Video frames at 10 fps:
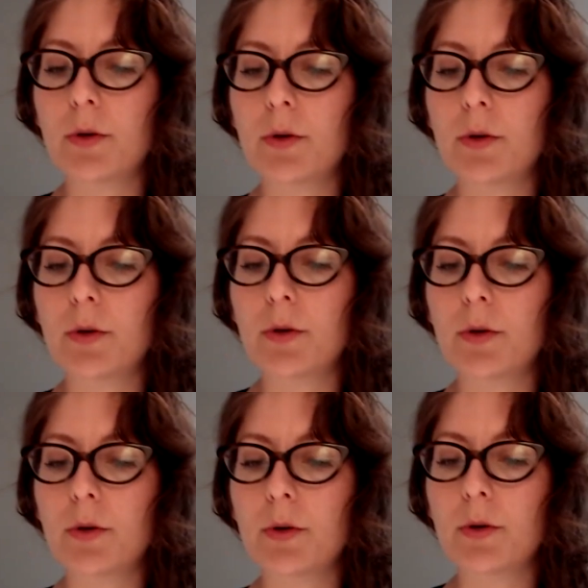I have
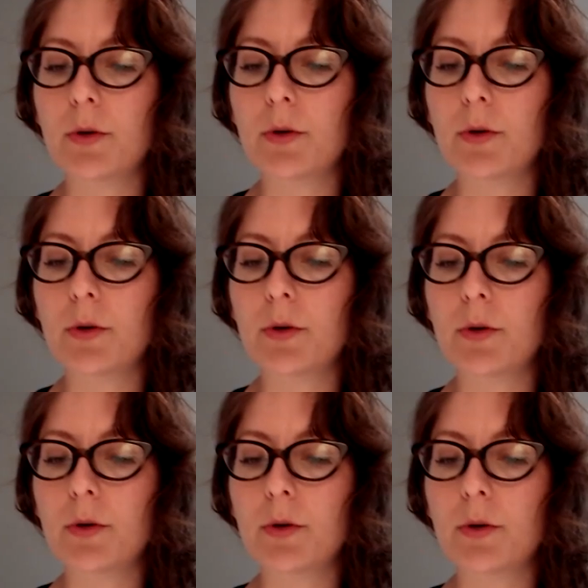not seen Pacific
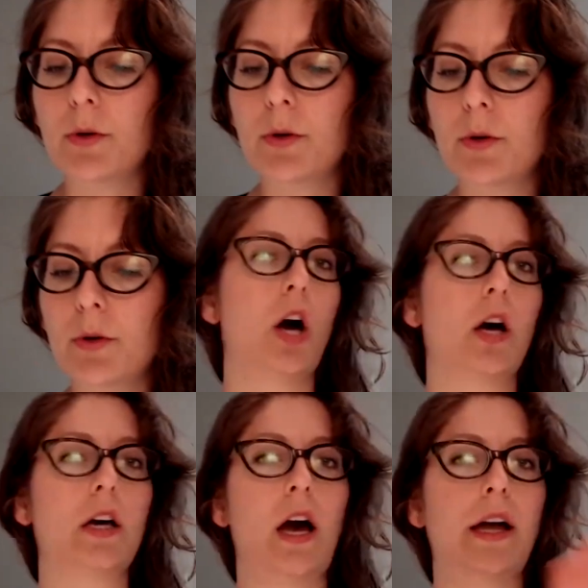Rim. I
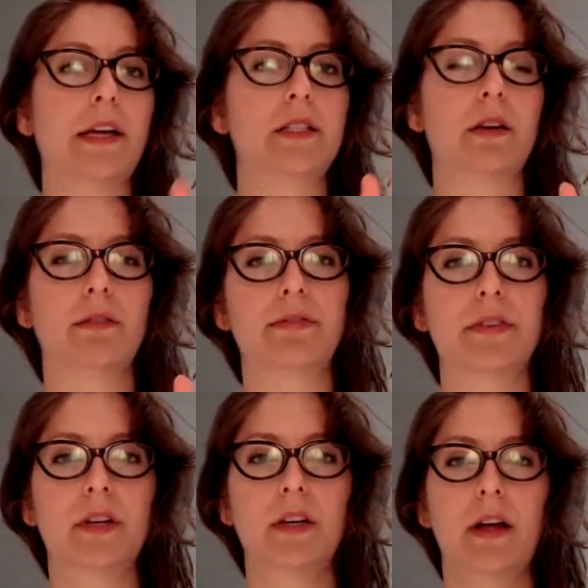just saw
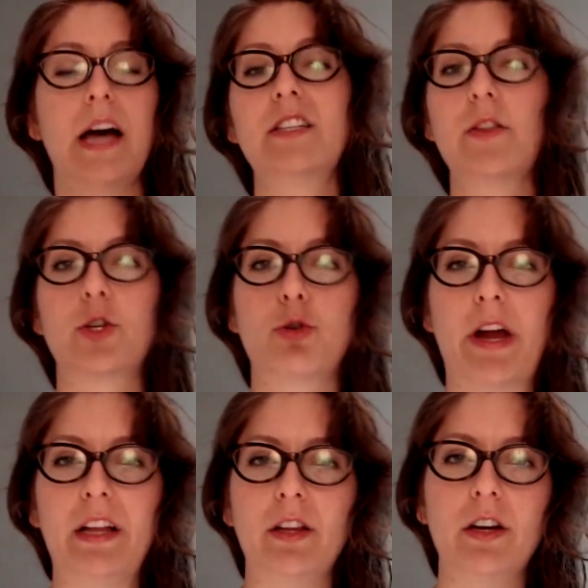I
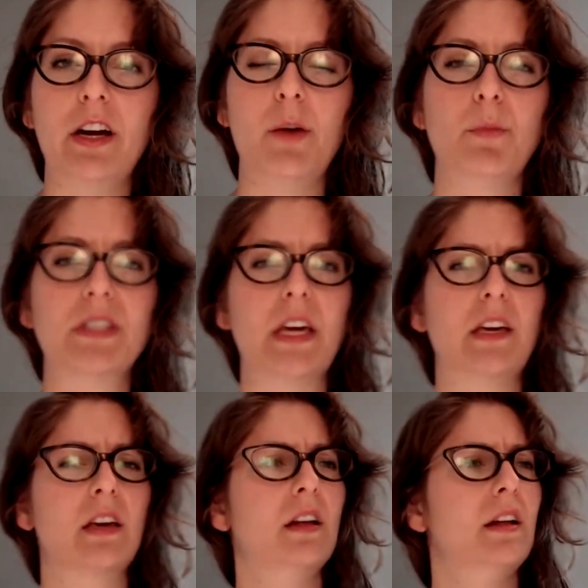saw the trailer and
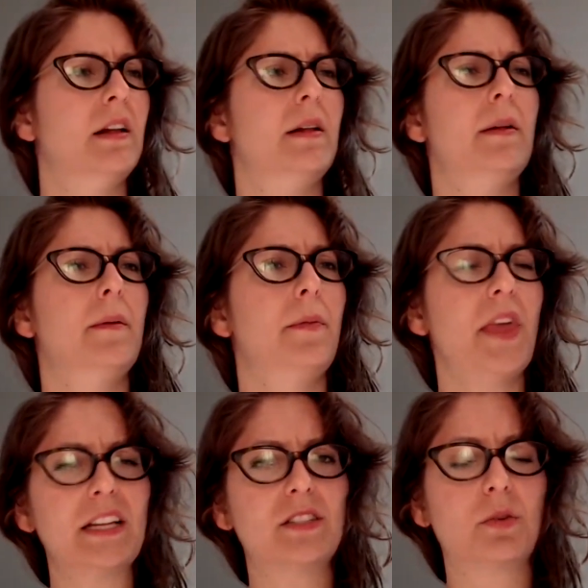was like,
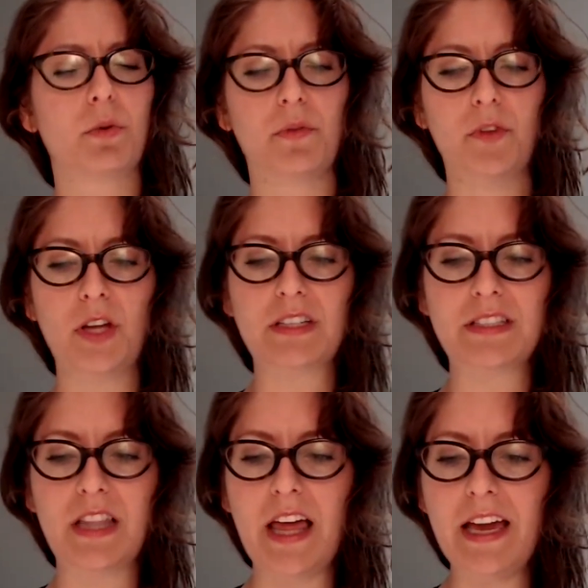that sort of looks
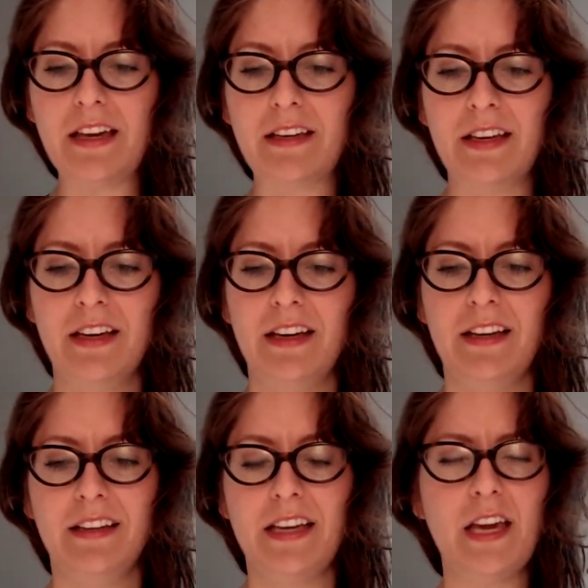like
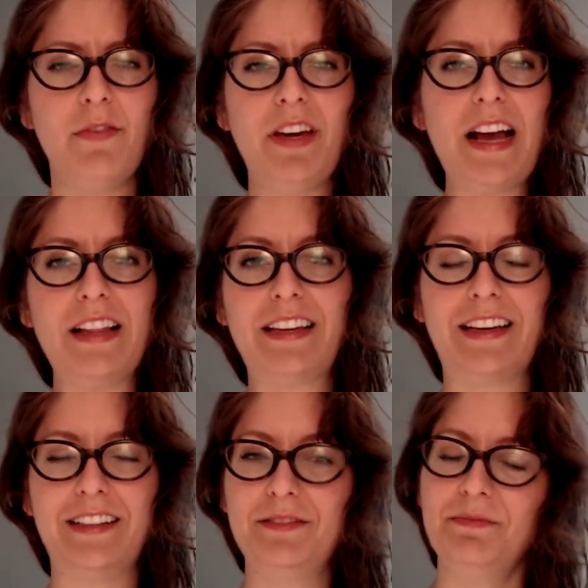Evangelion.
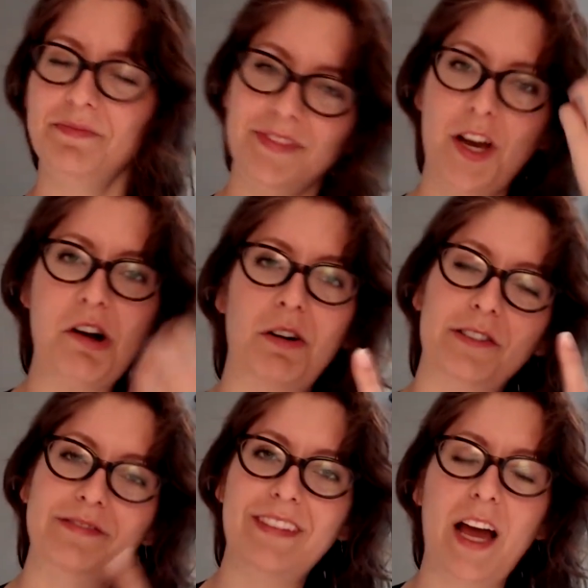Oh, I
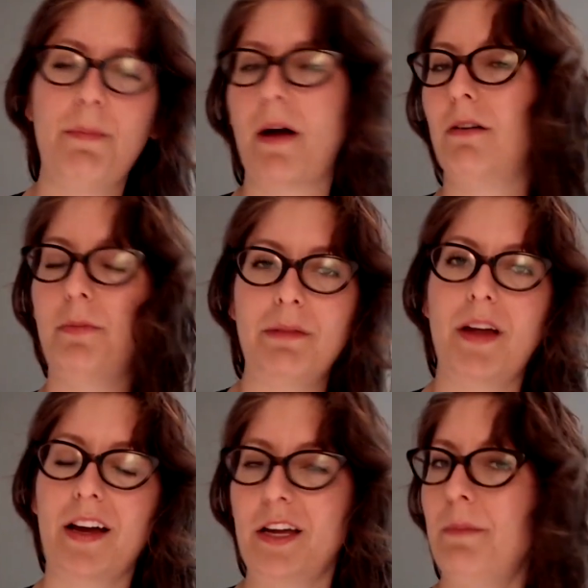probably am not going to
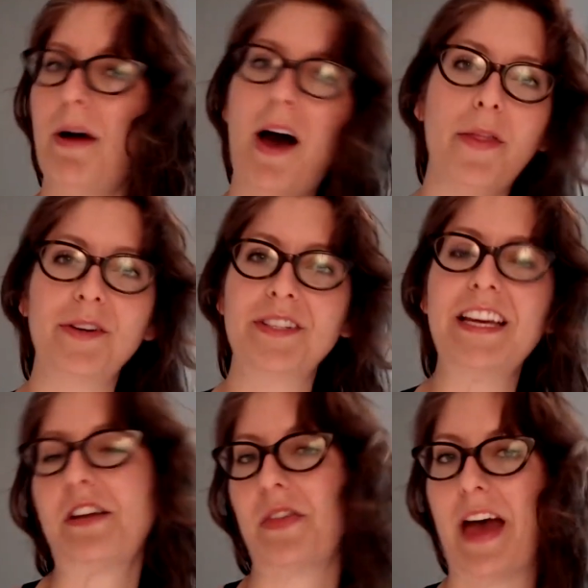
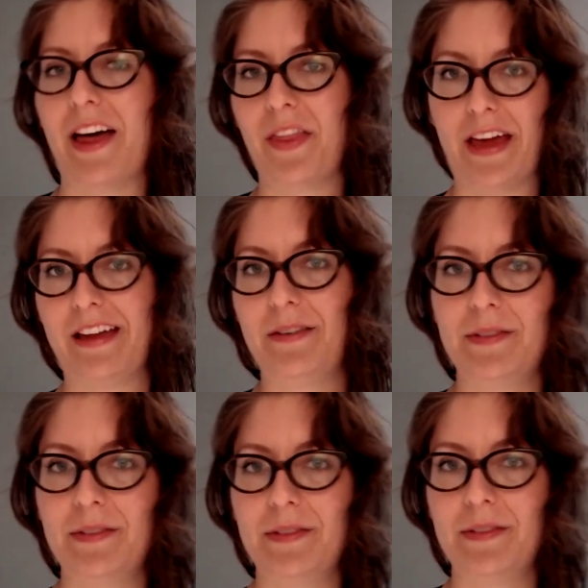bother
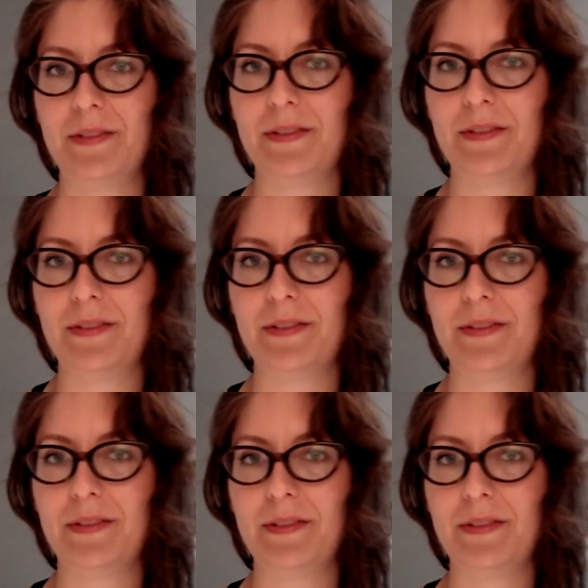seeing that then.
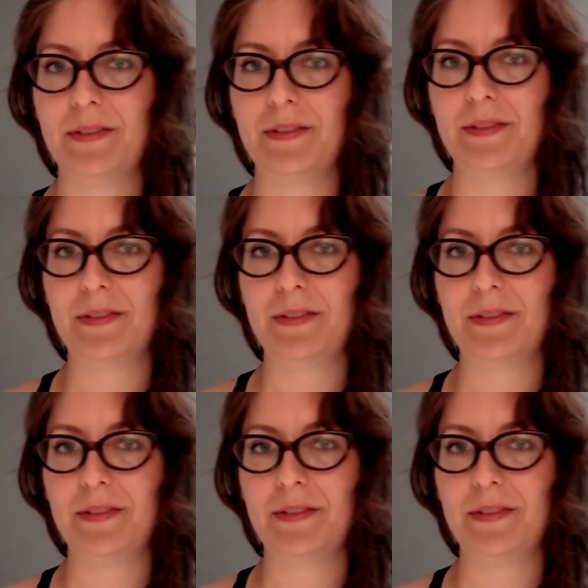Yeah.